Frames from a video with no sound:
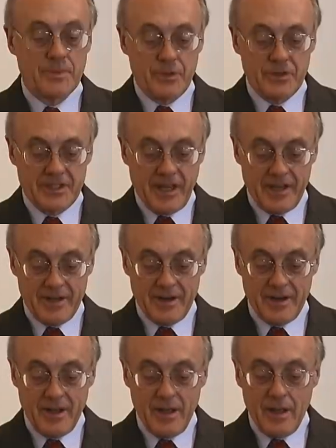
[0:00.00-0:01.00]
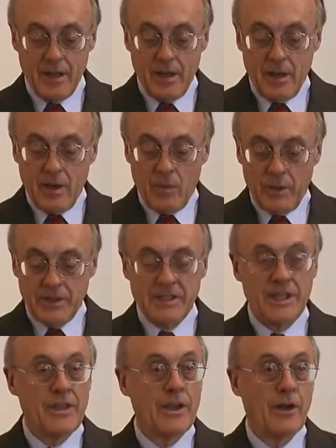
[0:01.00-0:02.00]
per second. What does
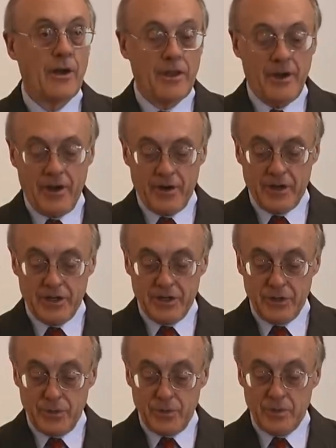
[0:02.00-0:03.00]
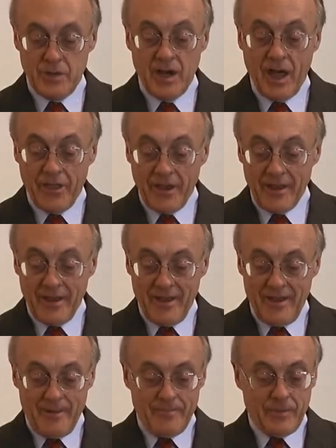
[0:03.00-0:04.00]
he think all that air can do? Nothing?
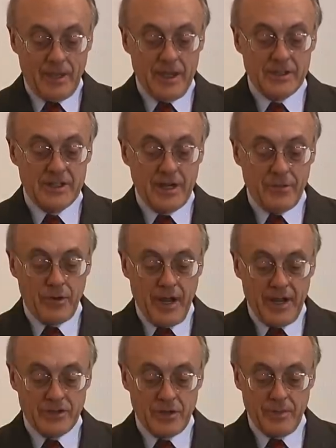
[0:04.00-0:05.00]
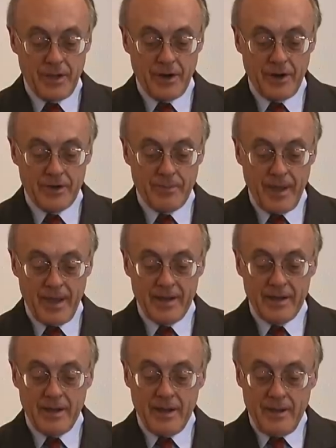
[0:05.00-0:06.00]
He has never answered me in our
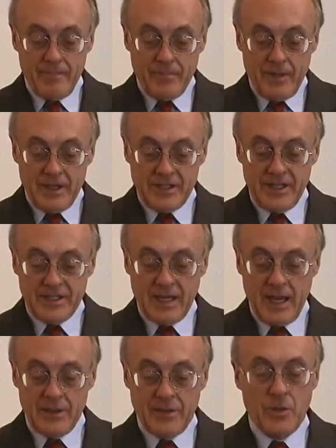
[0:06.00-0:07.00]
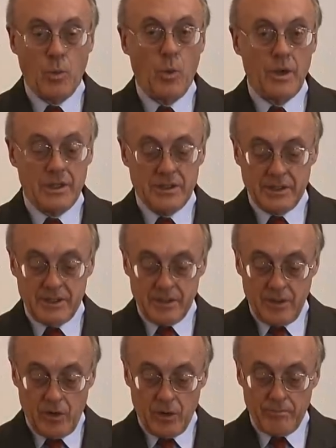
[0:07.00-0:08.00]
debate. Is he saying that the
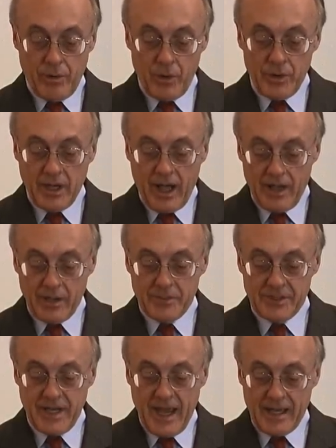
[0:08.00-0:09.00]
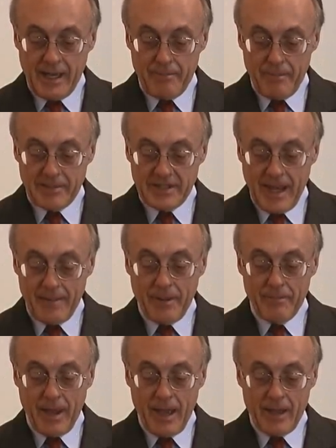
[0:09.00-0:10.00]
winds or boat columns snapping,
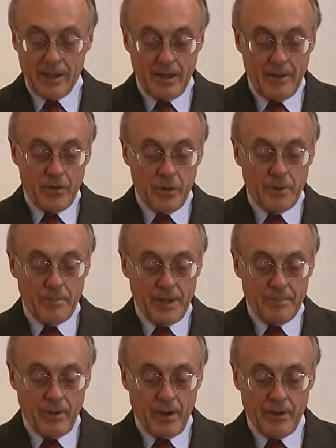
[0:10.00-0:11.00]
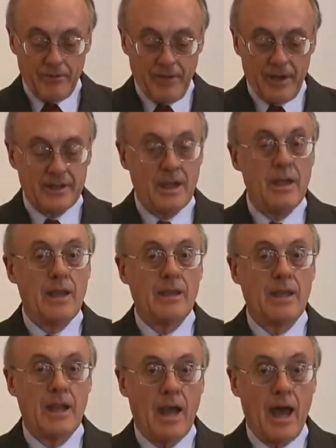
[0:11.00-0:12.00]
snapping back or the pinball effect
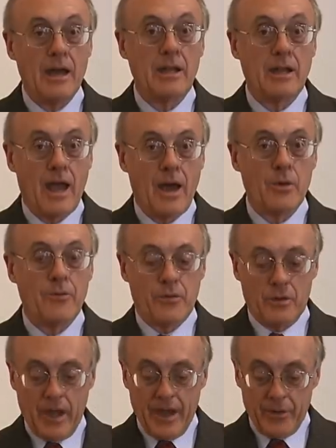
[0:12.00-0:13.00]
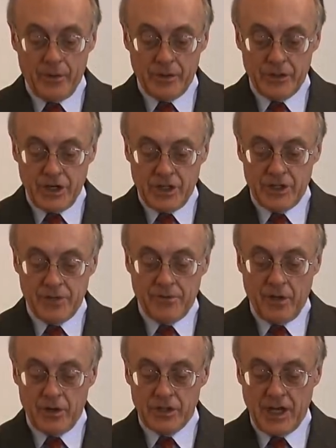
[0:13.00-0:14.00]
cannot account for lateral ejection
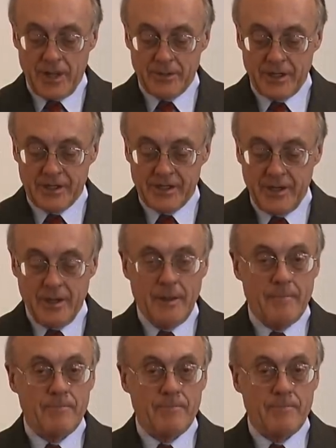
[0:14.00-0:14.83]
of large objects?